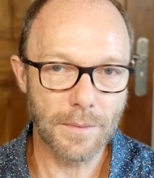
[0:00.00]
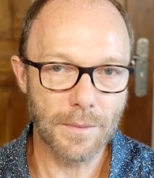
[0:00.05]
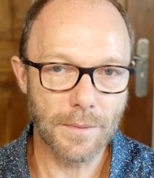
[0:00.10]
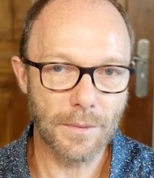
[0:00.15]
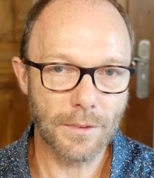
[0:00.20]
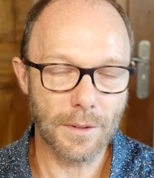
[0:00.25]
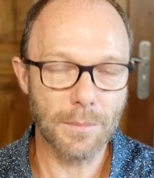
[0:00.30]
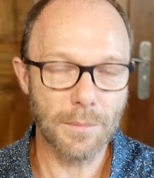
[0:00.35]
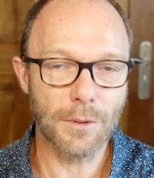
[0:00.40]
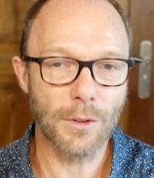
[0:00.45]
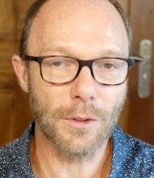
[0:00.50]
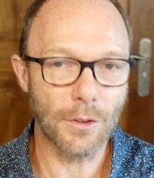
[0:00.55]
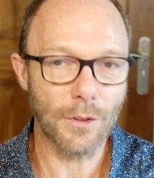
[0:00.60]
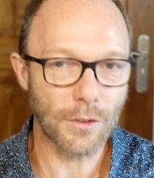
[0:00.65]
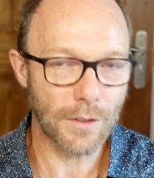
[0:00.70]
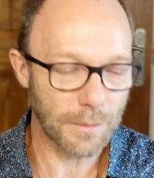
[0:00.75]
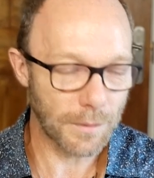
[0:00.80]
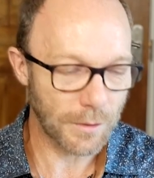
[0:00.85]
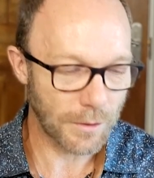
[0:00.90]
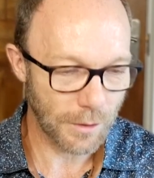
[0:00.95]

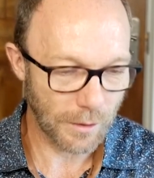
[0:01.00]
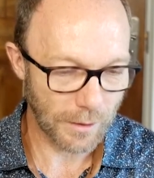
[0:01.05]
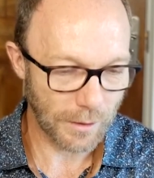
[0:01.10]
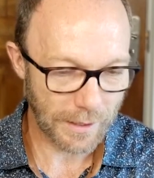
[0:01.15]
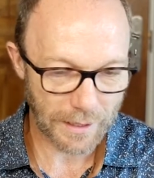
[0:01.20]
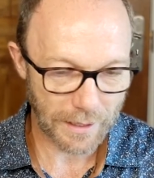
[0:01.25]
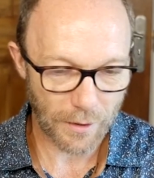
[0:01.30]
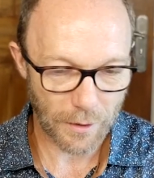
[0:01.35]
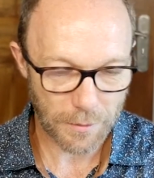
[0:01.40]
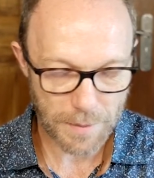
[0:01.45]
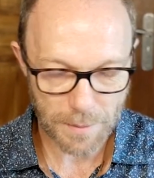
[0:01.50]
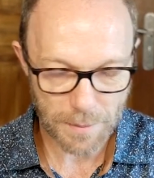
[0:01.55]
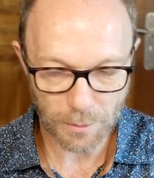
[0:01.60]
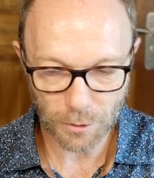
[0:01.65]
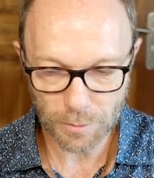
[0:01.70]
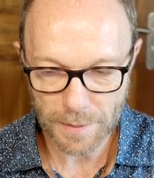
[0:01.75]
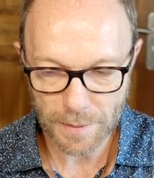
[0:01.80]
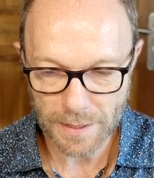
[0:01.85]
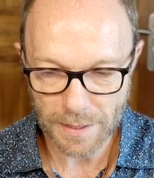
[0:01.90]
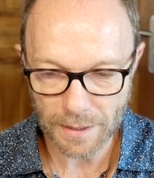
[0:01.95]
someone's not letting other people
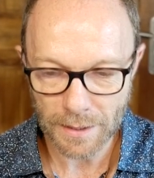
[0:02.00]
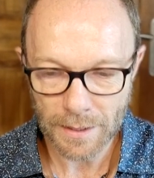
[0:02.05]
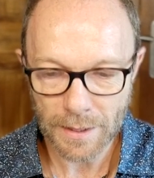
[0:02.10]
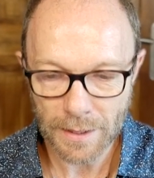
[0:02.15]
speak,